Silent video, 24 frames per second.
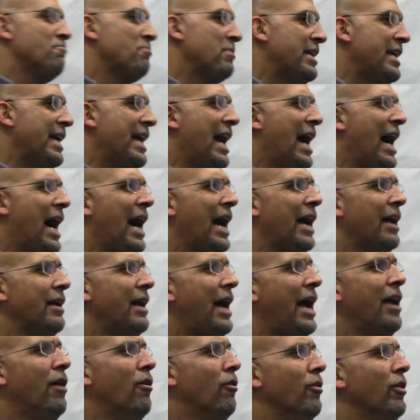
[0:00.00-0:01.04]
Yeah,
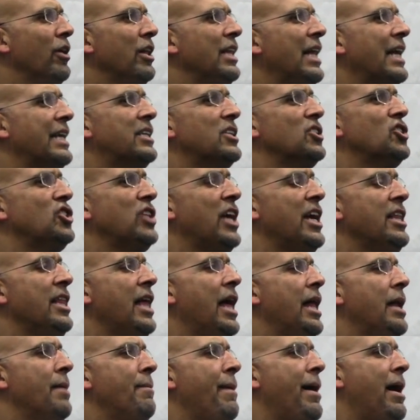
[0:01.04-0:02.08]
I don't really like to say
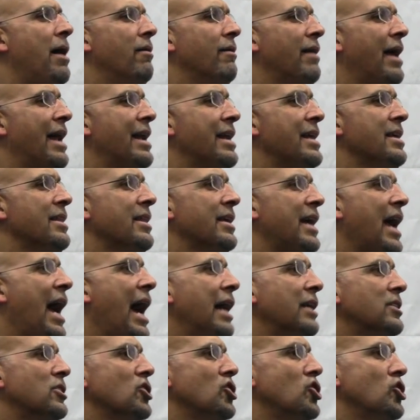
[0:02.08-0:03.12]
that about any of the
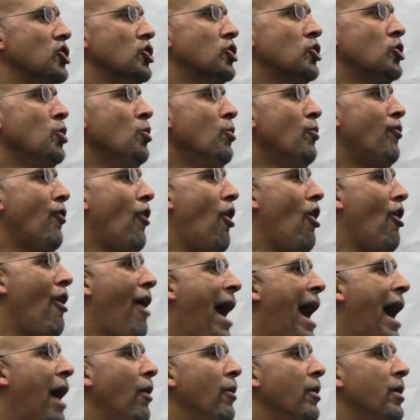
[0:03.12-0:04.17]
guys. It's just too far
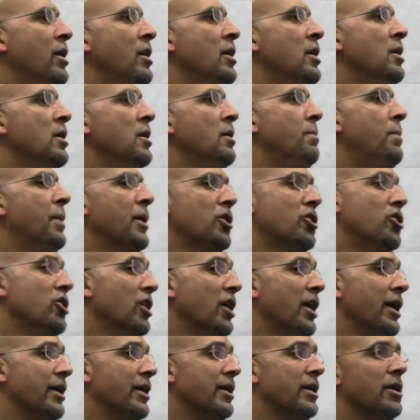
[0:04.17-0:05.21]
out. But
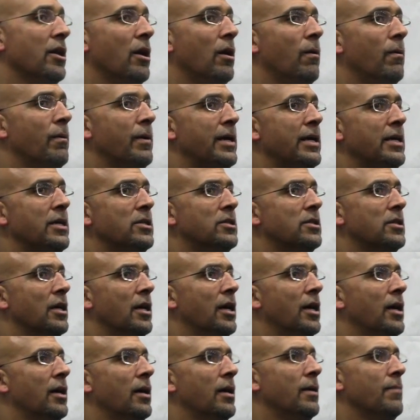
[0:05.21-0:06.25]
good, you know, he's
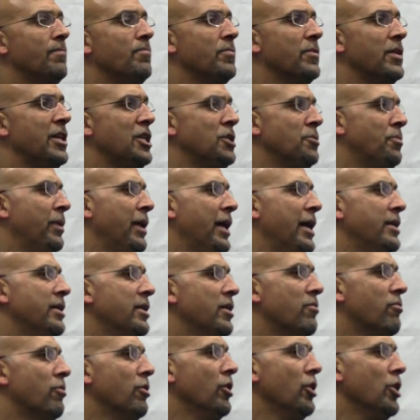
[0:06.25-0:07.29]
uh, he's
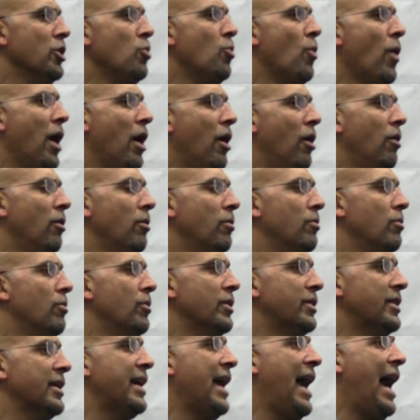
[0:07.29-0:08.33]
blended really well
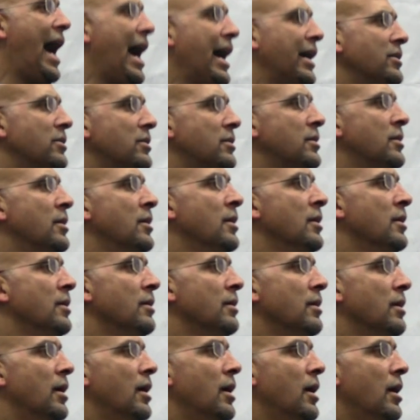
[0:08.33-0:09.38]
with the guys.
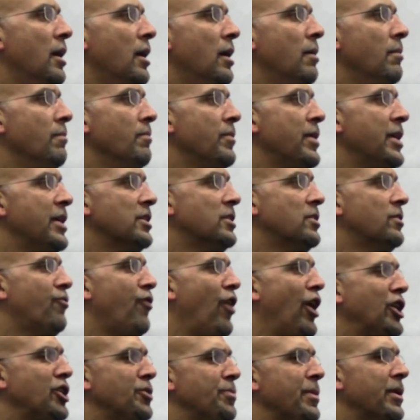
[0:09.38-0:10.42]
Uh, his
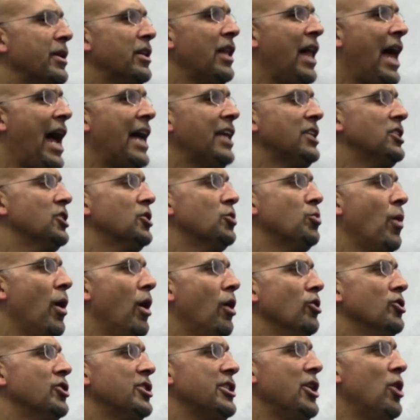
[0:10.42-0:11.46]
freshman class as
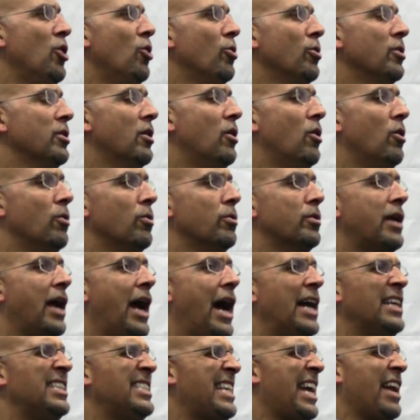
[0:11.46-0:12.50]
well as the old older
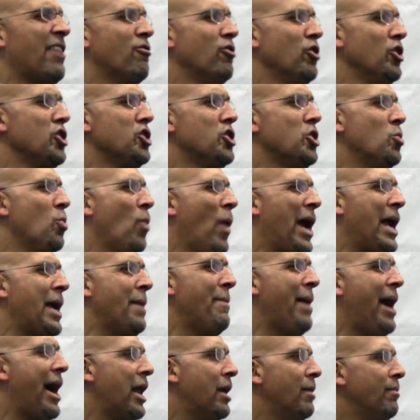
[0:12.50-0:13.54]
guys. He's got a really good way
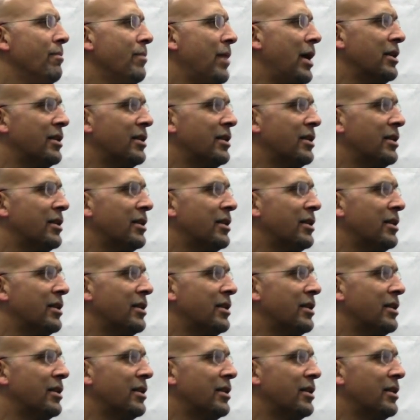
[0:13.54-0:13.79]
about him.